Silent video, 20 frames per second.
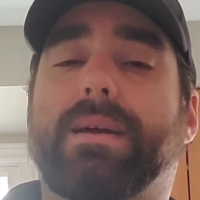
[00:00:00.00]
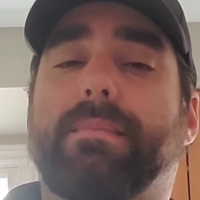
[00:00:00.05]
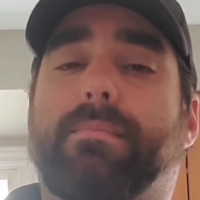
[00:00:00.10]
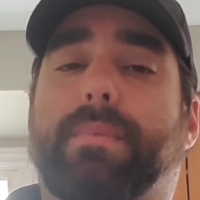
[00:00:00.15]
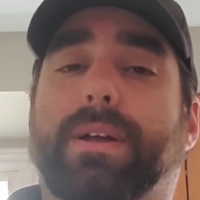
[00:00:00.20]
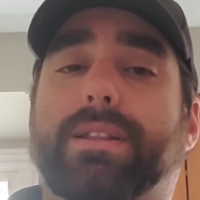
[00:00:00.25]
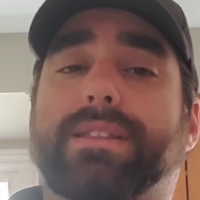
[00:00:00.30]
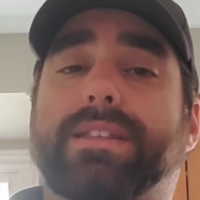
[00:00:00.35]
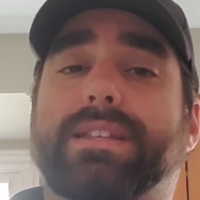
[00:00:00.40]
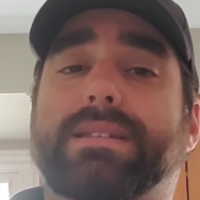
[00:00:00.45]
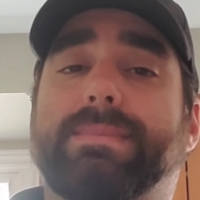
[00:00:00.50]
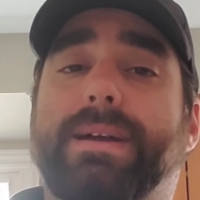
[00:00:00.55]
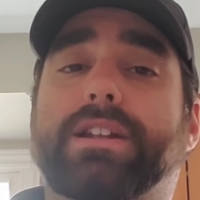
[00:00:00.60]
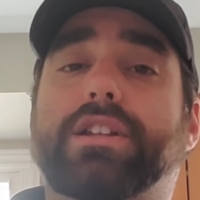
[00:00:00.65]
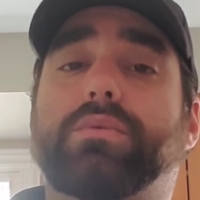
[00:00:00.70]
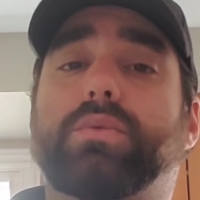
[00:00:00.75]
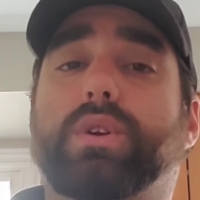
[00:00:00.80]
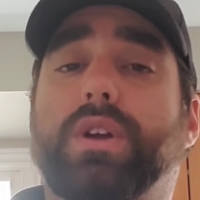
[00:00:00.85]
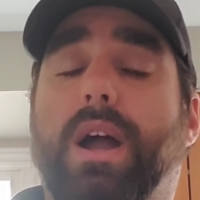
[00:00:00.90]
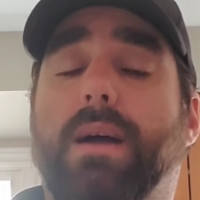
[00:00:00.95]
but the
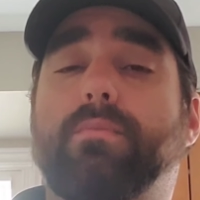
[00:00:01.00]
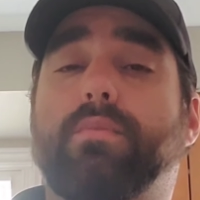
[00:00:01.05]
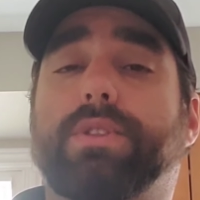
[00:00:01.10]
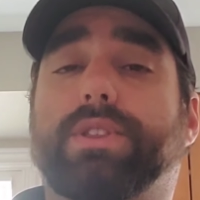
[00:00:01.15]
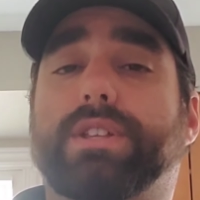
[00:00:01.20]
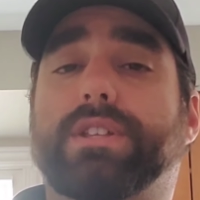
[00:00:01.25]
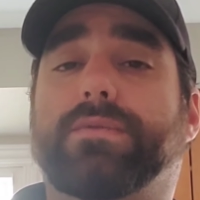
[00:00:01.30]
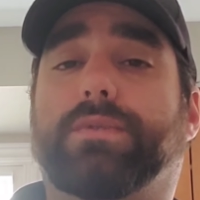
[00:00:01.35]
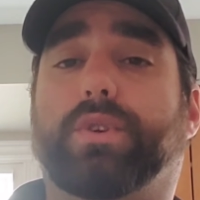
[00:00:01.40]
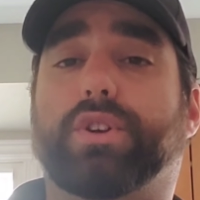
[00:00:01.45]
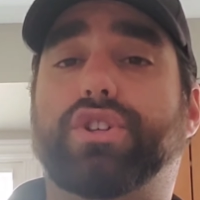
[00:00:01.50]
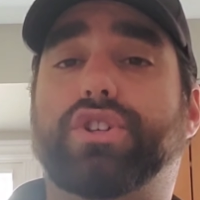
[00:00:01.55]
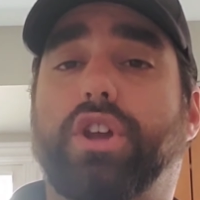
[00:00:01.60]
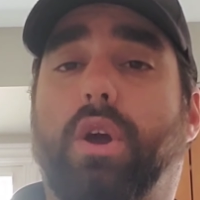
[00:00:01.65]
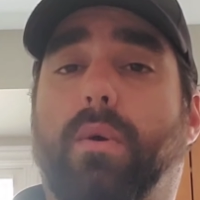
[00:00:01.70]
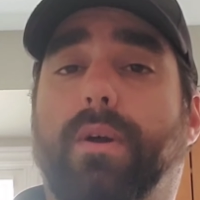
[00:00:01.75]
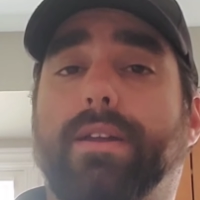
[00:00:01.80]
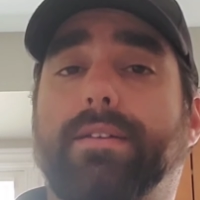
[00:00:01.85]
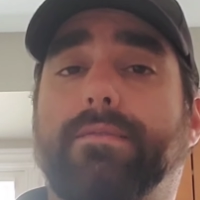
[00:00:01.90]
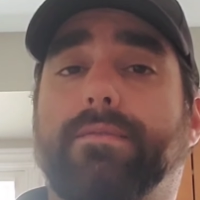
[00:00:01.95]
inspector will come with us for a
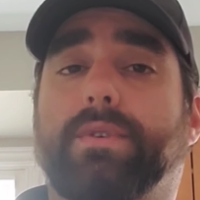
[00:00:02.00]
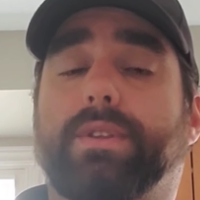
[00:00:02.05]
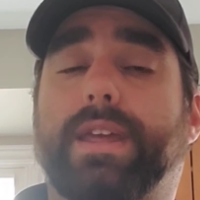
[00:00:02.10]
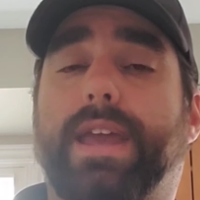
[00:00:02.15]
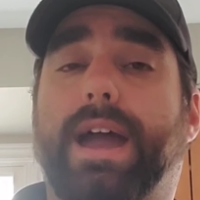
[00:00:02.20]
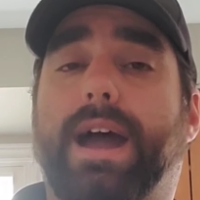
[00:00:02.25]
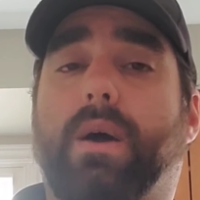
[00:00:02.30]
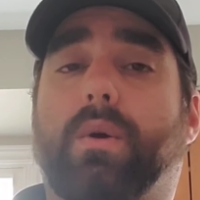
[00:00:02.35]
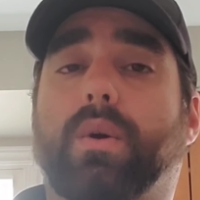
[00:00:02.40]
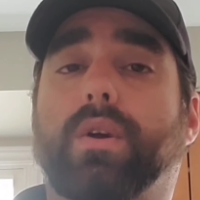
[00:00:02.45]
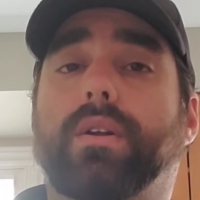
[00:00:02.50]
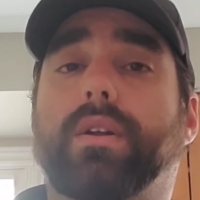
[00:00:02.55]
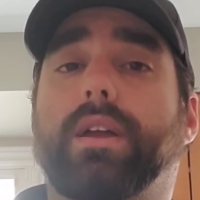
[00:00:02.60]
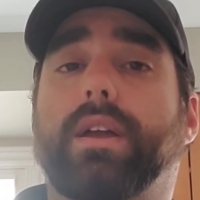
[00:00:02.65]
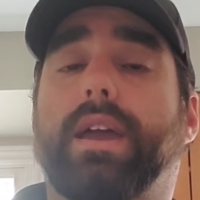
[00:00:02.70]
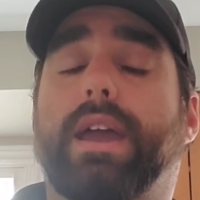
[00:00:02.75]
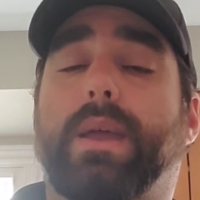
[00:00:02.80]
showing for the hour.